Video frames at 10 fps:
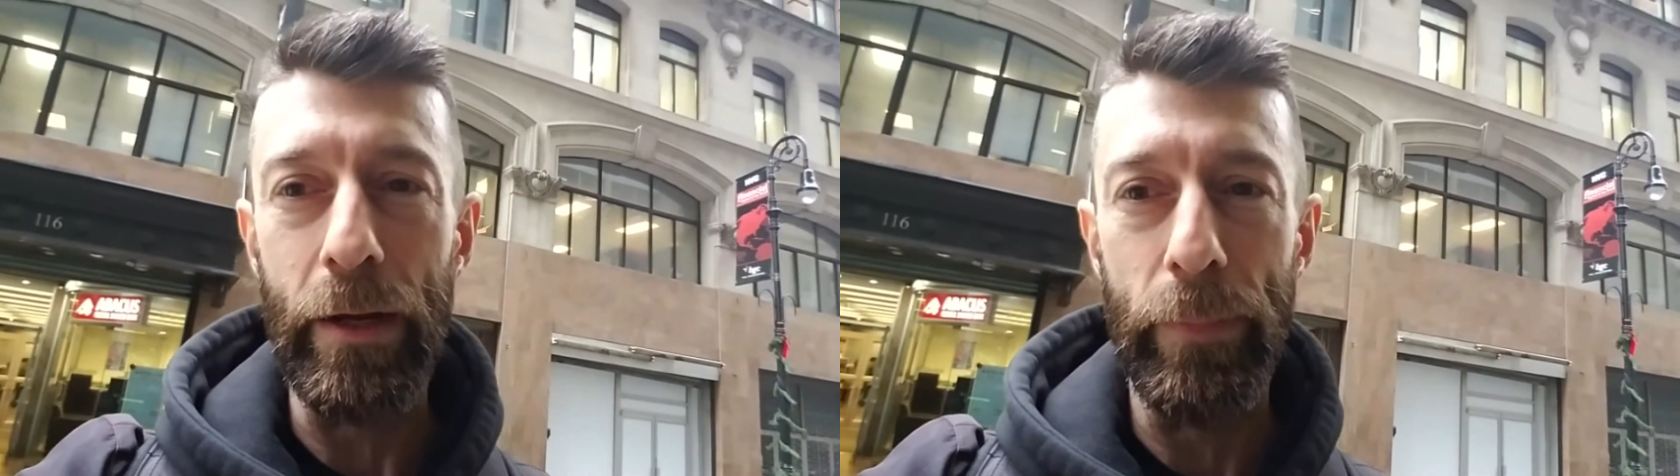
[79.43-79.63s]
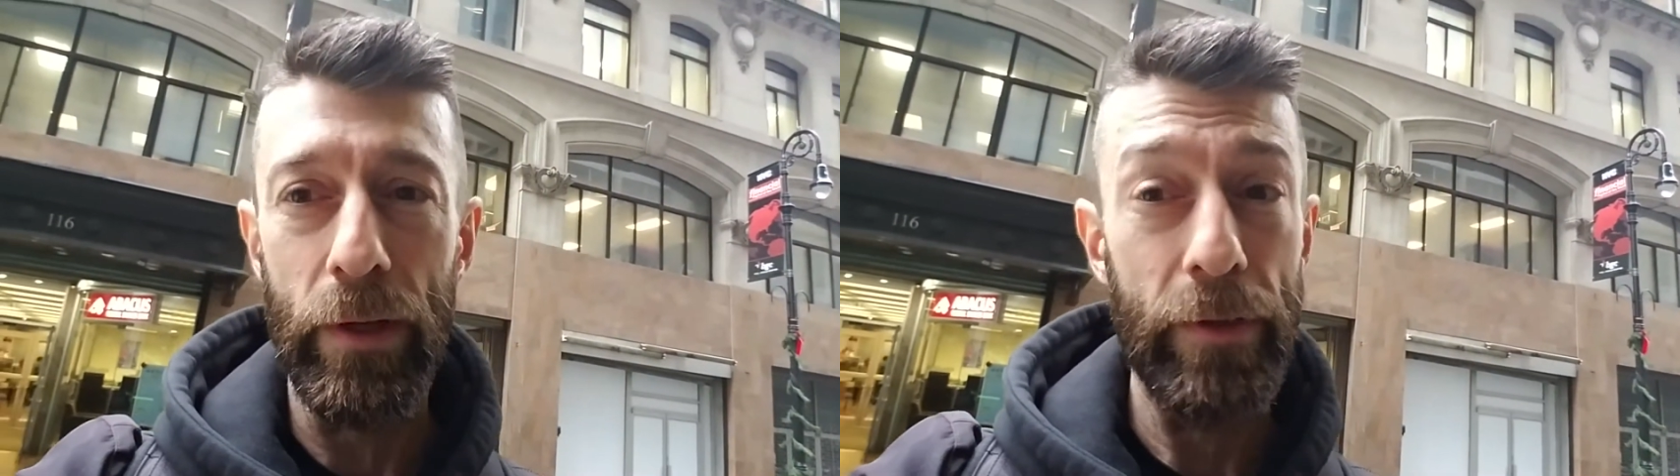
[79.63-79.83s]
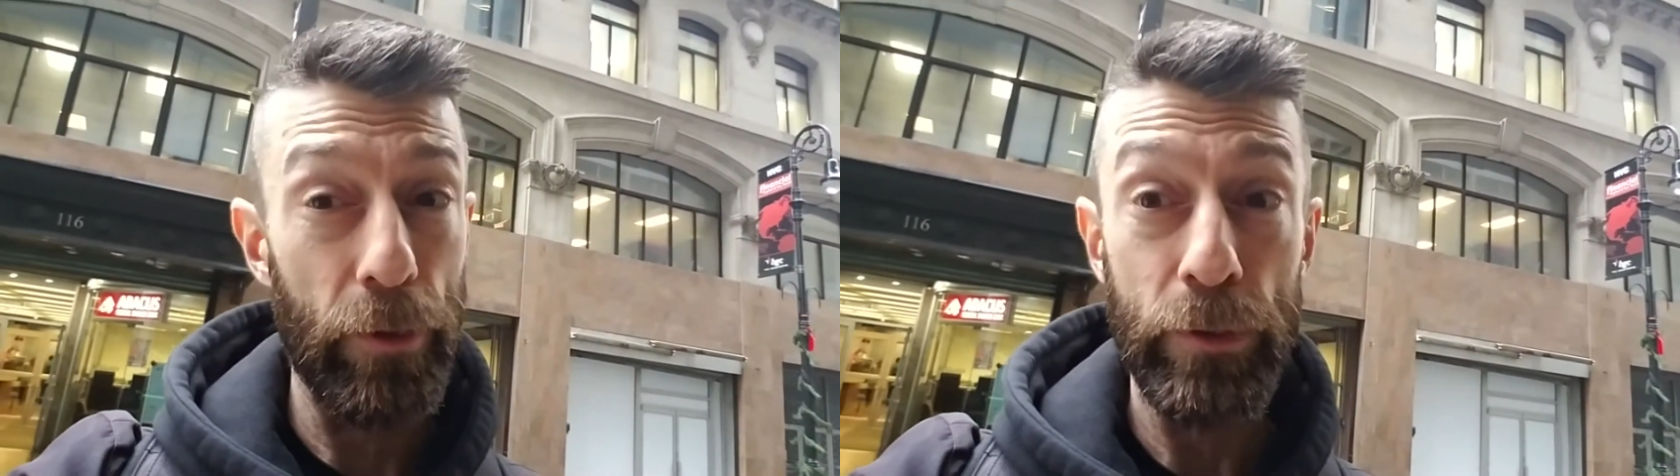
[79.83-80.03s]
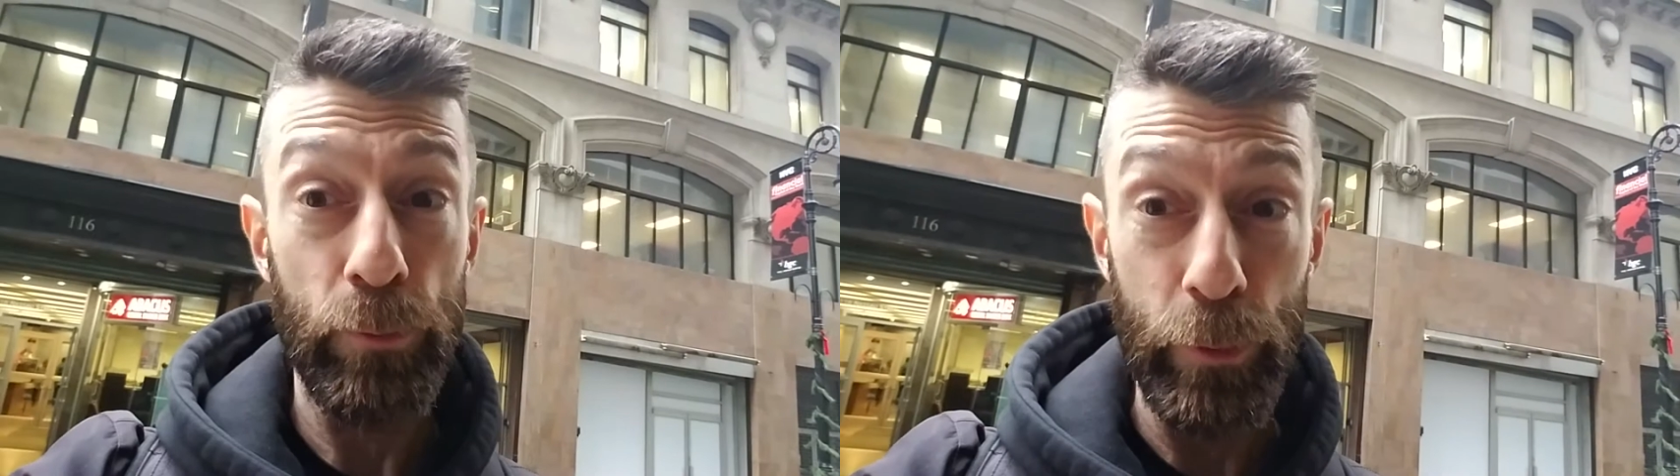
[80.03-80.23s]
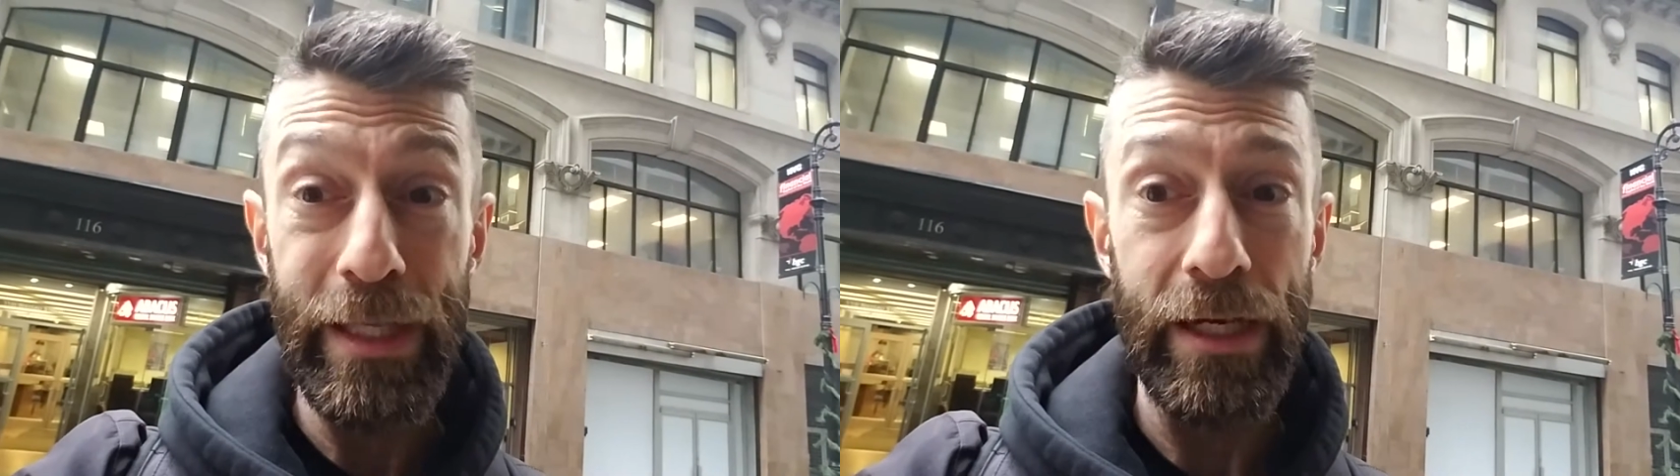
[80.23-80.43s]
about, uh,
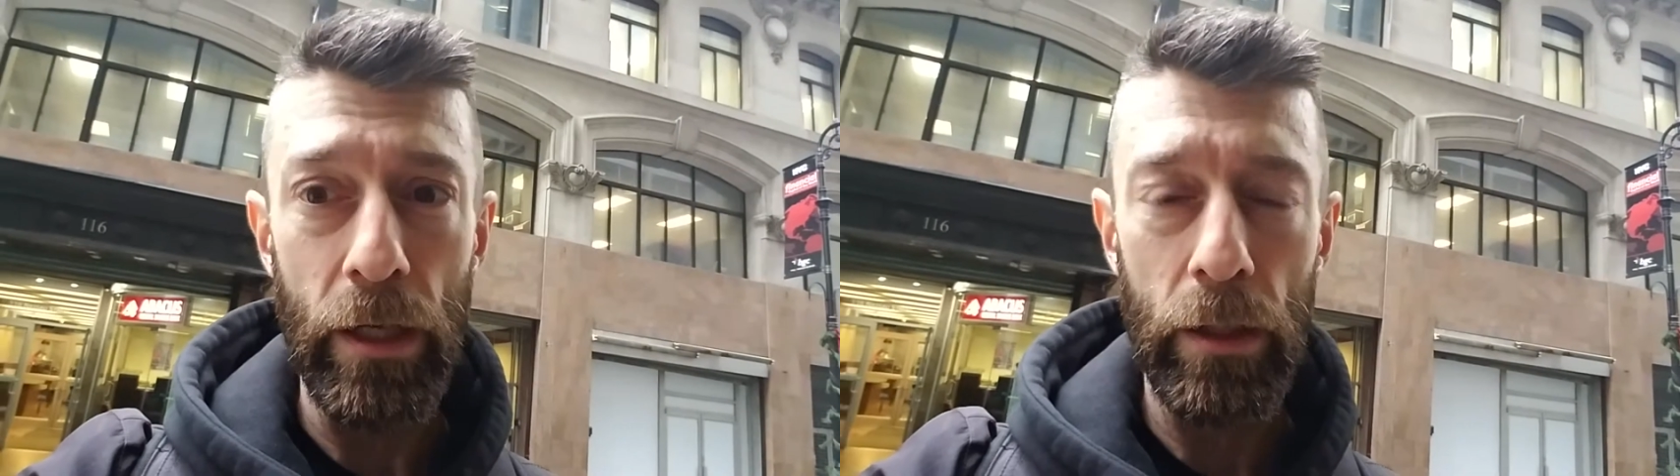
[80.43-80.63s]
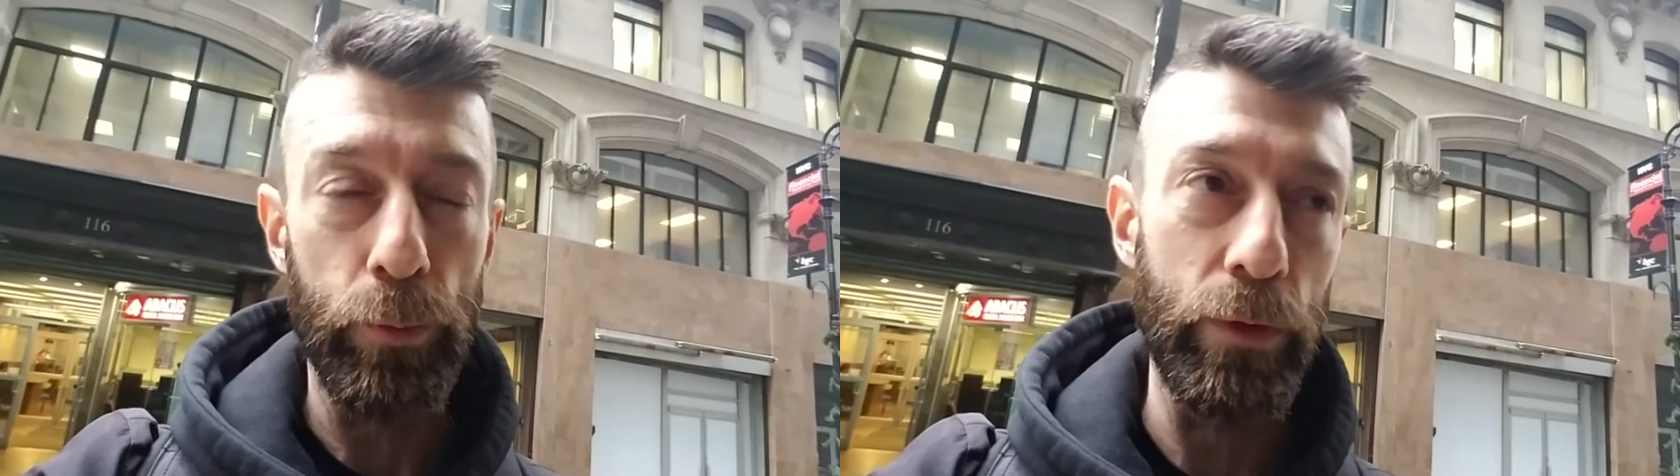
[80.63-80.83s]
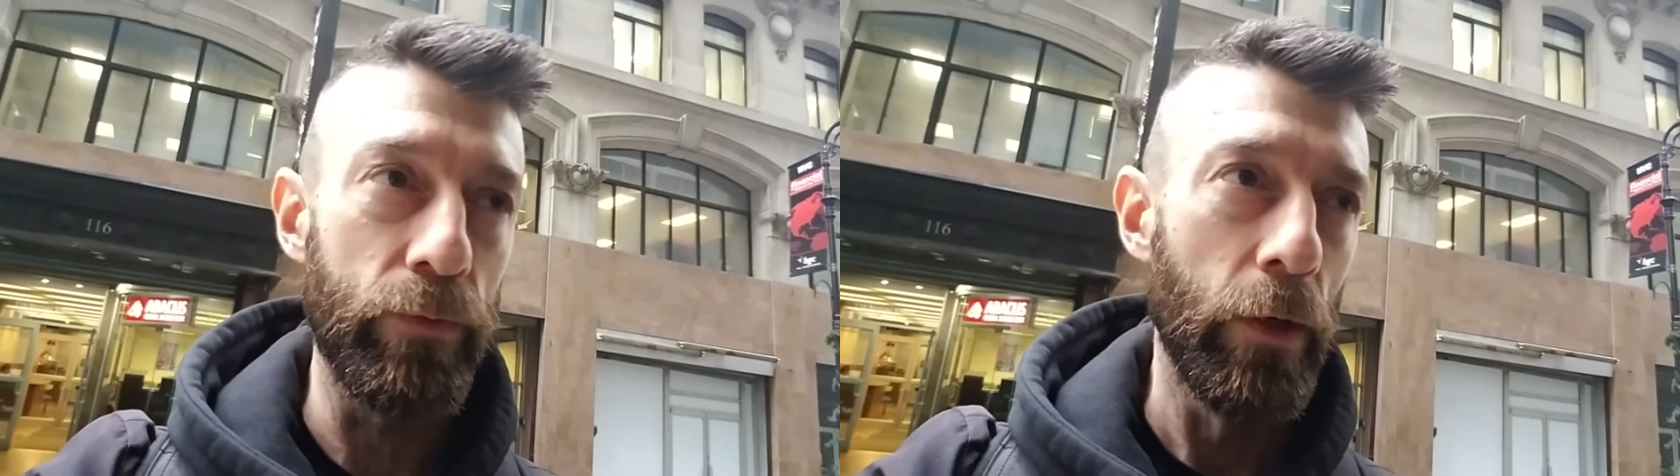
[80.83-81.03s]
we get up, we,